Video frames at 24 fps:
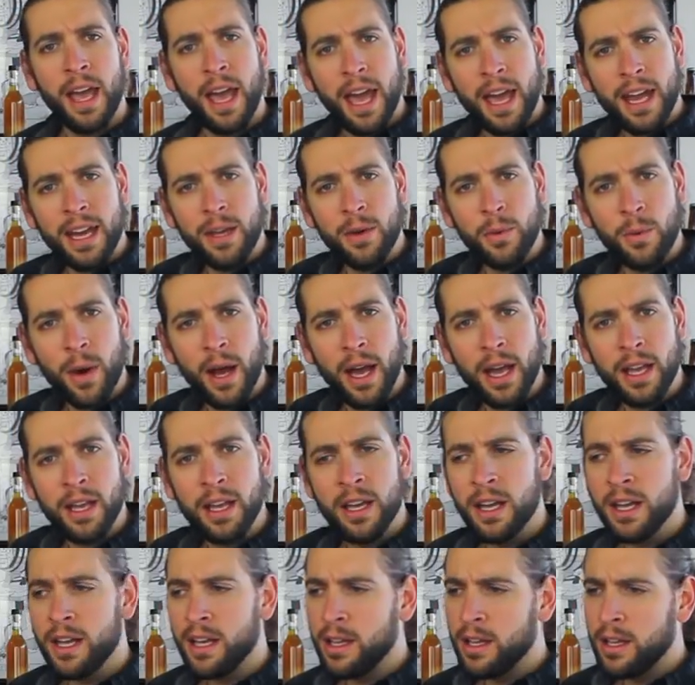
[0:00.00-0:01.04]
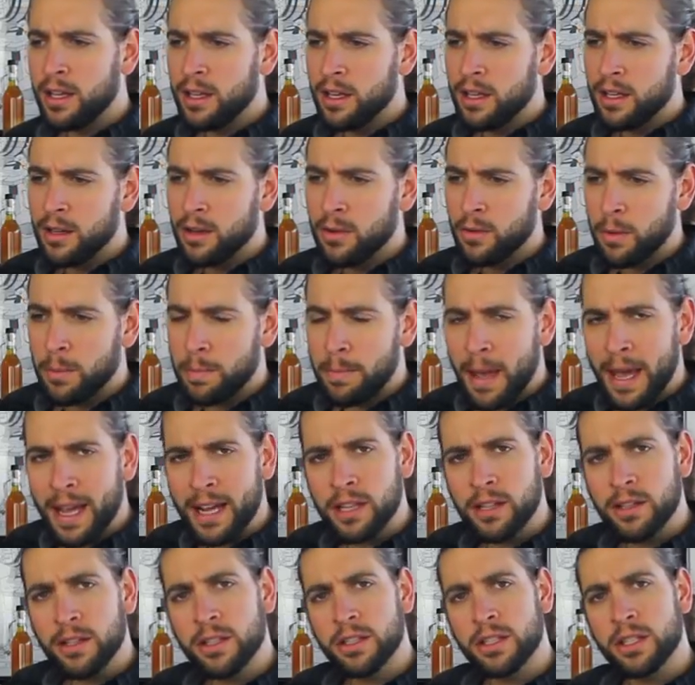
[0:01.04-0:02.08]
Anyway,
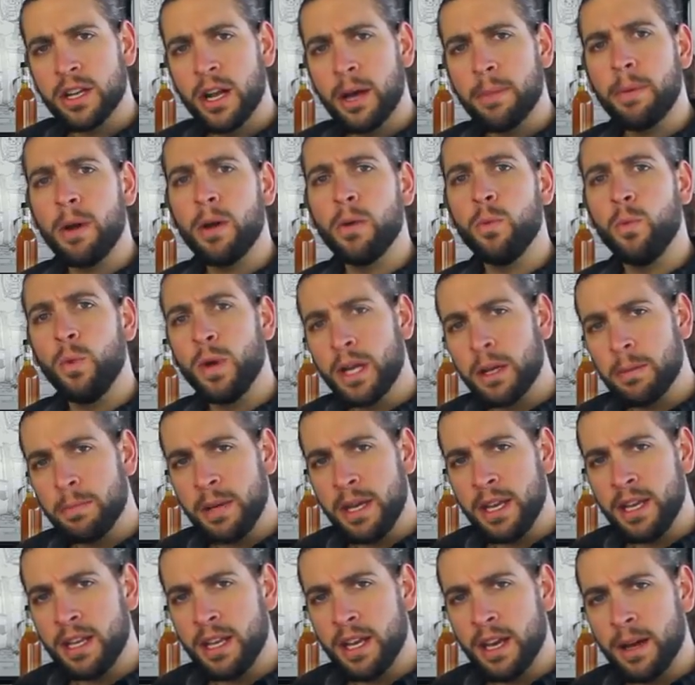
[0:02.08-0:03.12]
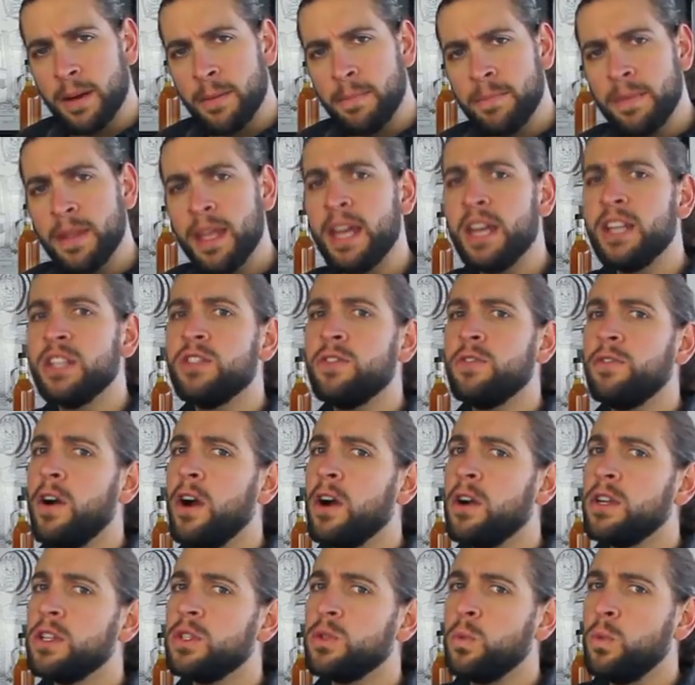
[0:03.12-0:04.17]
Rebecca looked it up on Wikipedia, and as
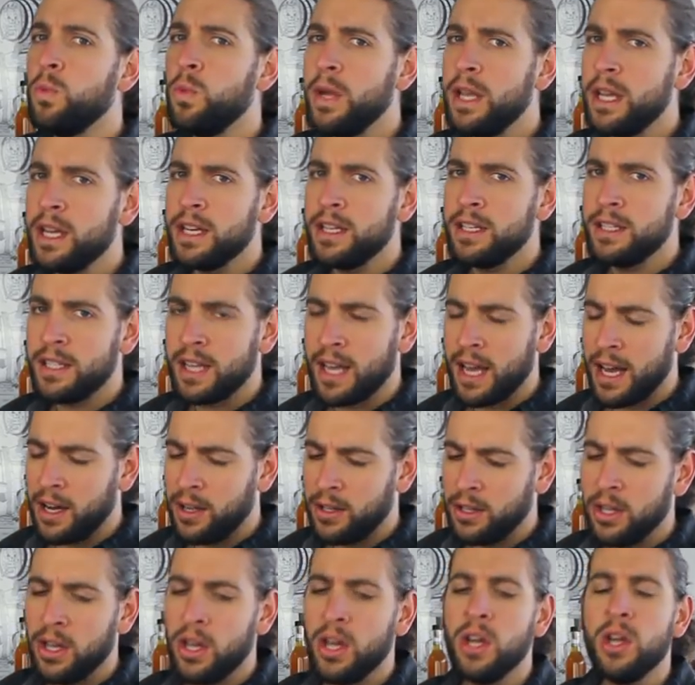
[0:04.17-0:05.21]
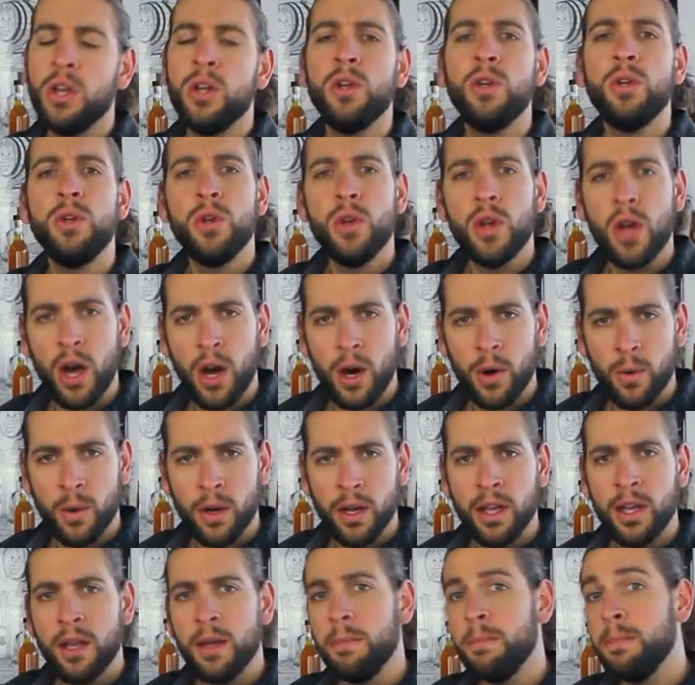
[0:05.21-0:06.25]
far as we can tell, no,
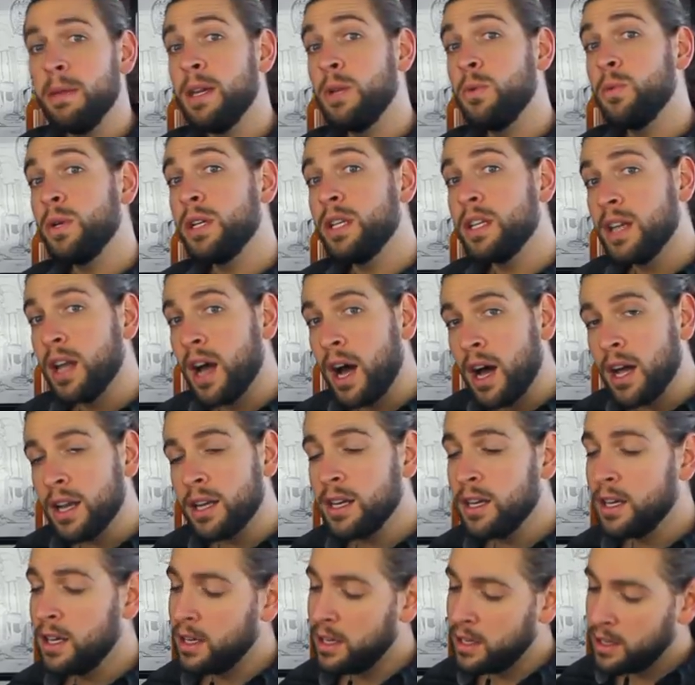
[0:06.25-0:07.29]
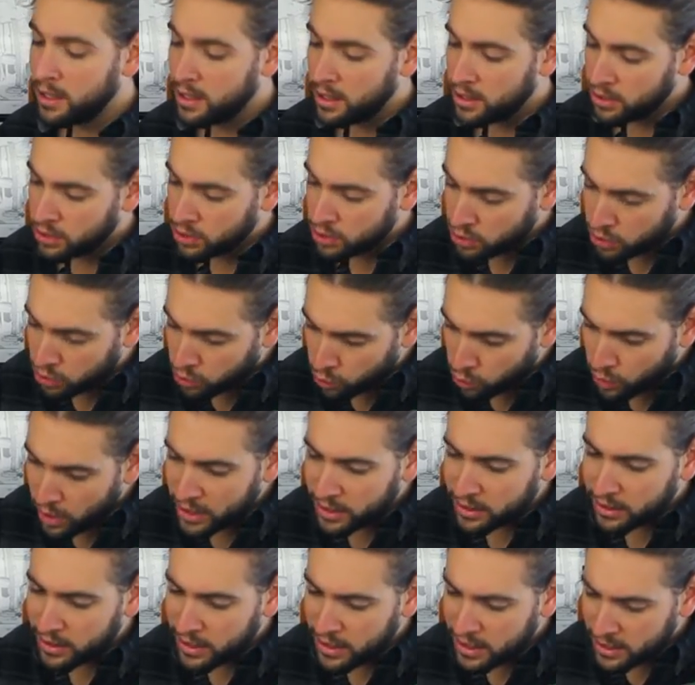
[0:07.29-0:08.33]
Mead would not,
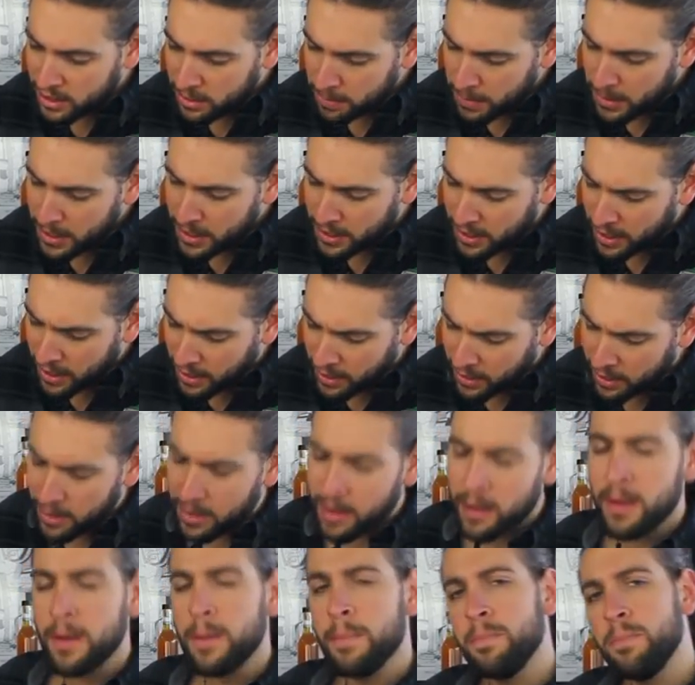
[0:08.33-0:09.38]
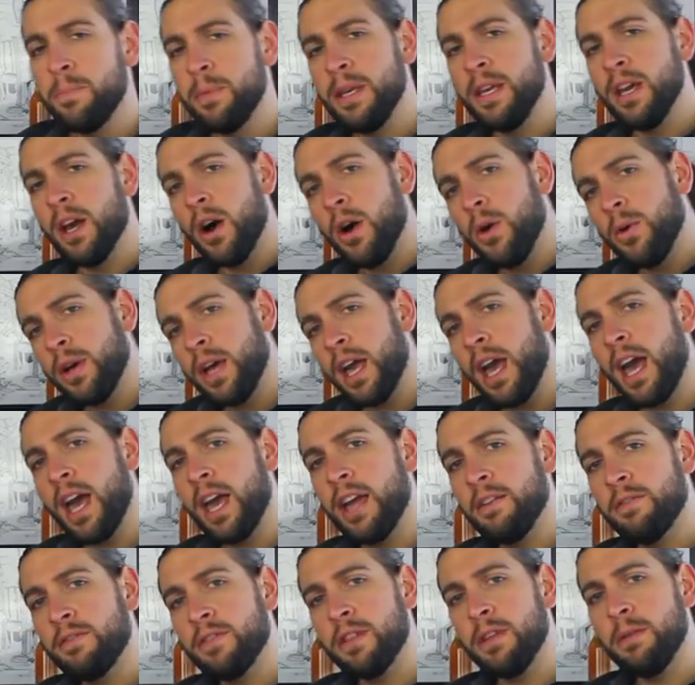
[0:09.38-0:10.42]
strictly speaking, be
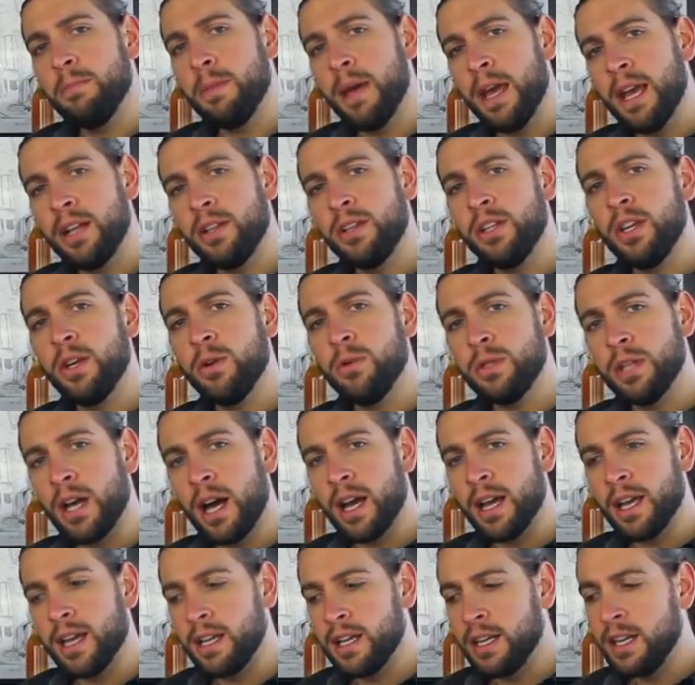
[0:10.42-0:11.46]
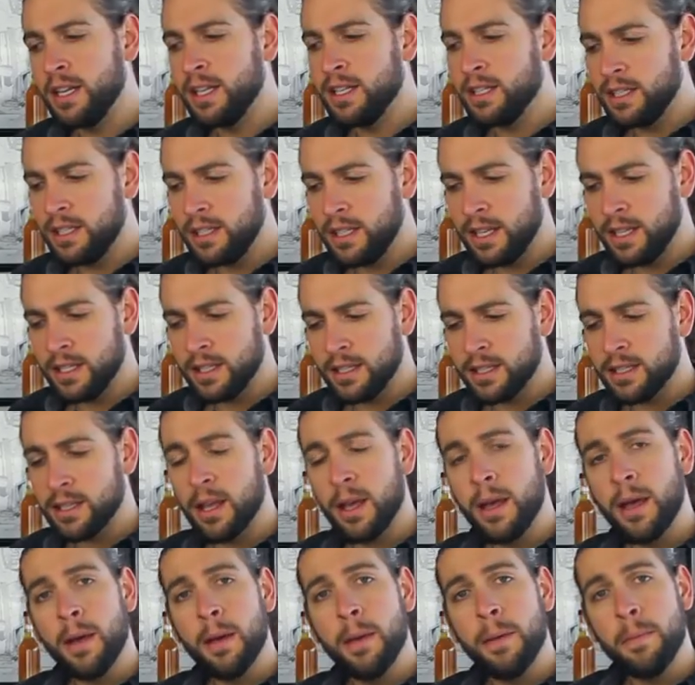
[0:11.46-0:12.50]
okay for the paleo diet, since
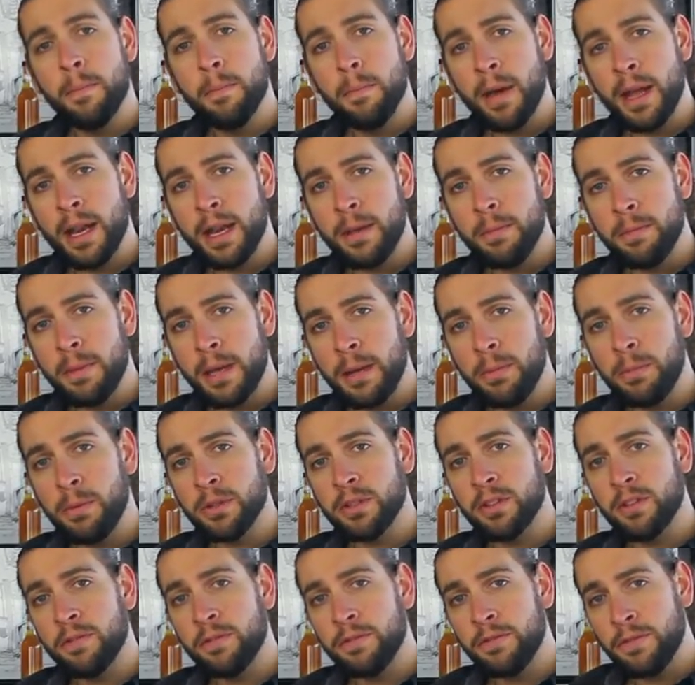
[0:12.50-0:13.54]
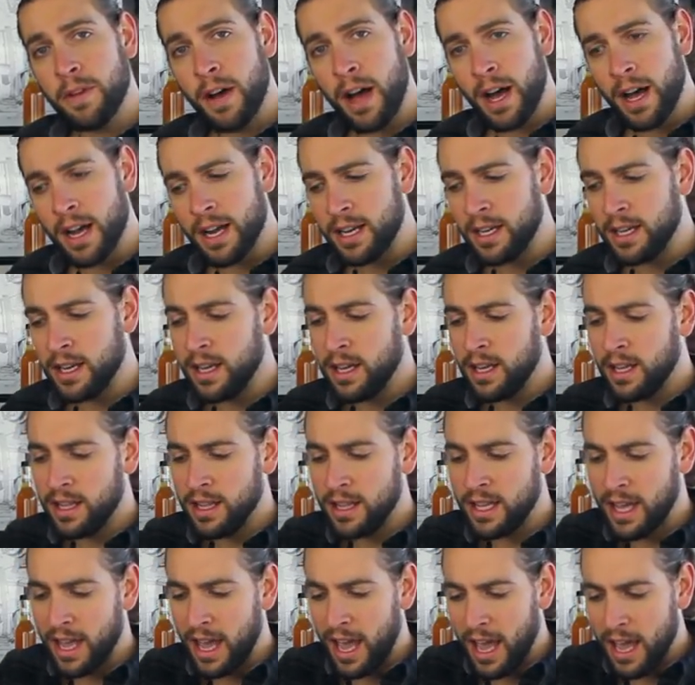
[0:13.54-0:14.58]
many people define
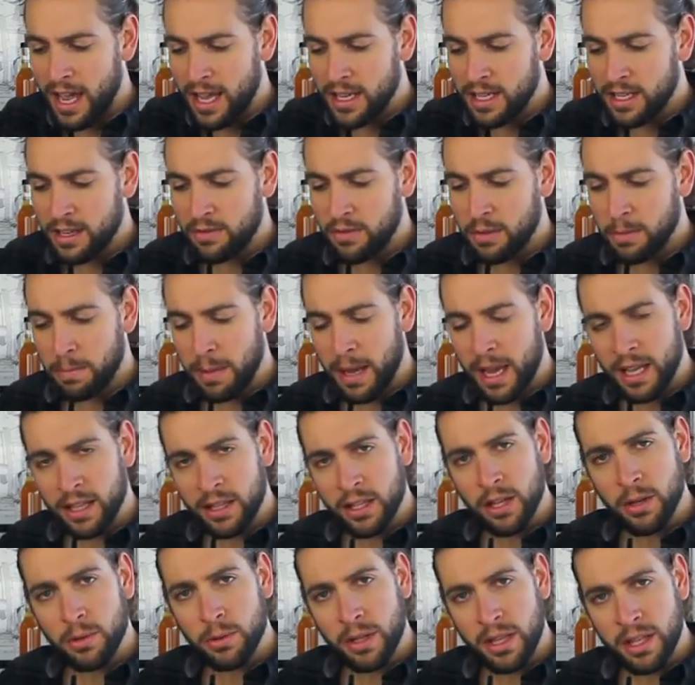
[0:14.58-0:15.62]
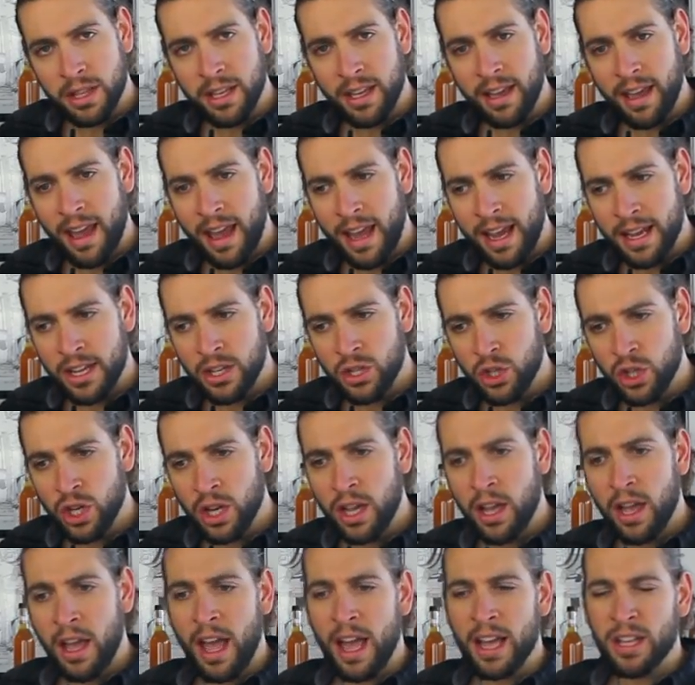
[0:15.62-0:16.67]
the end of the Paleolithic age
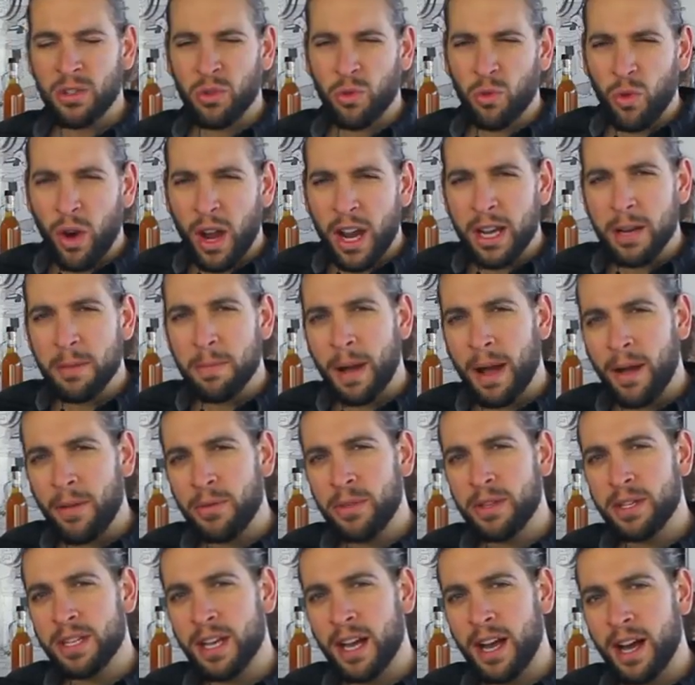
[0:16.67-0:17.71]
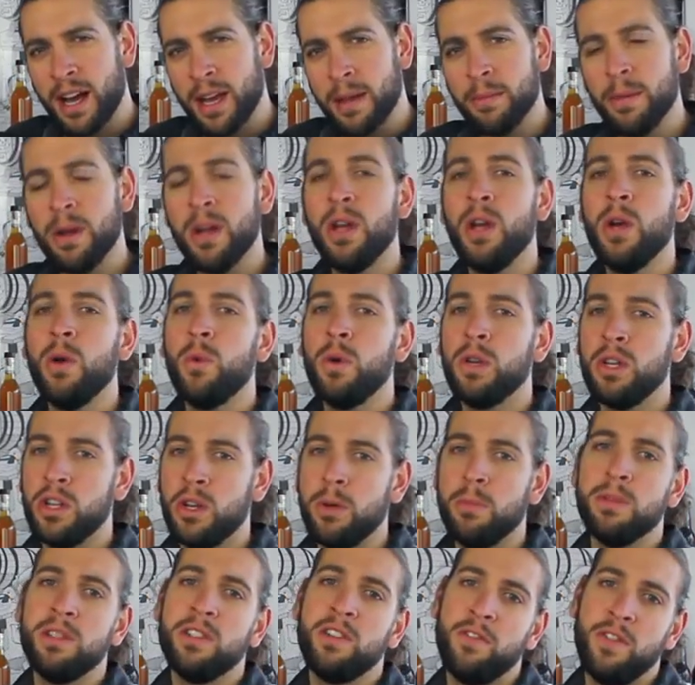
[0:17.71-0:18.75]
as right about the time when
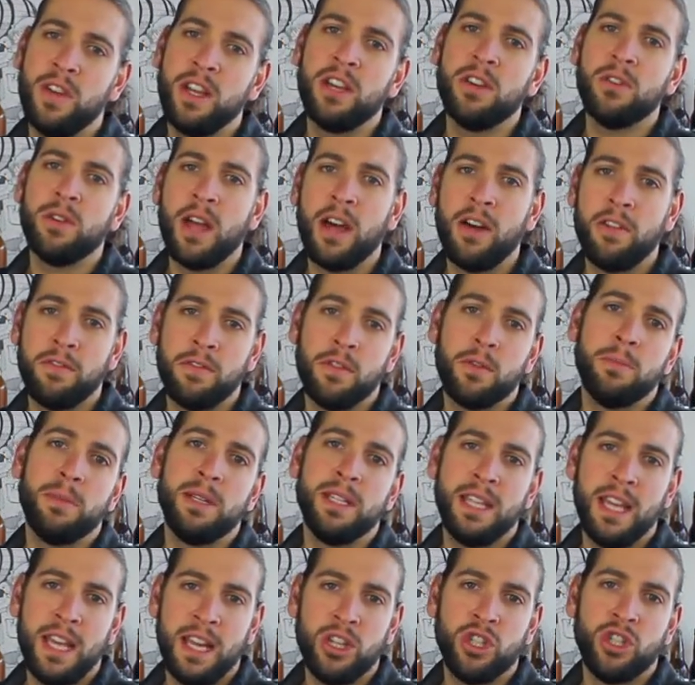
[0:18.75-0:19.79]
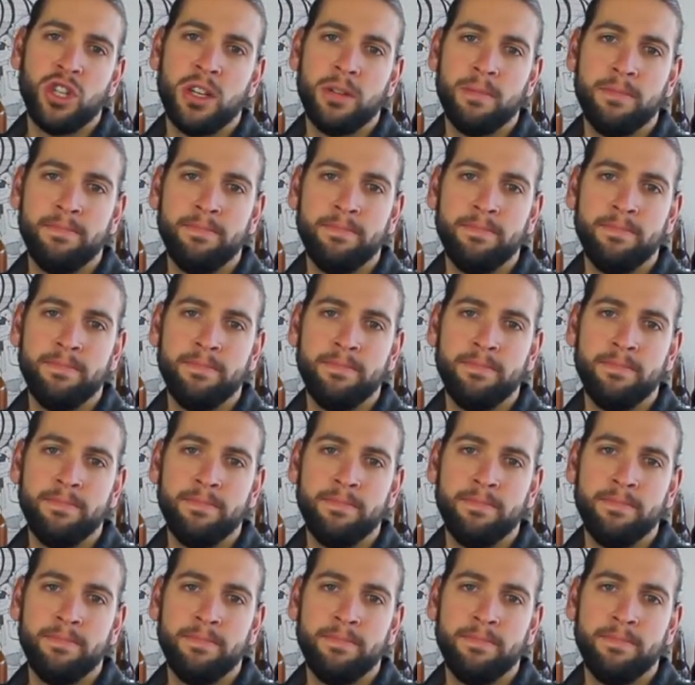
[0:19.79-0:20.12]
humans figured out fermentation.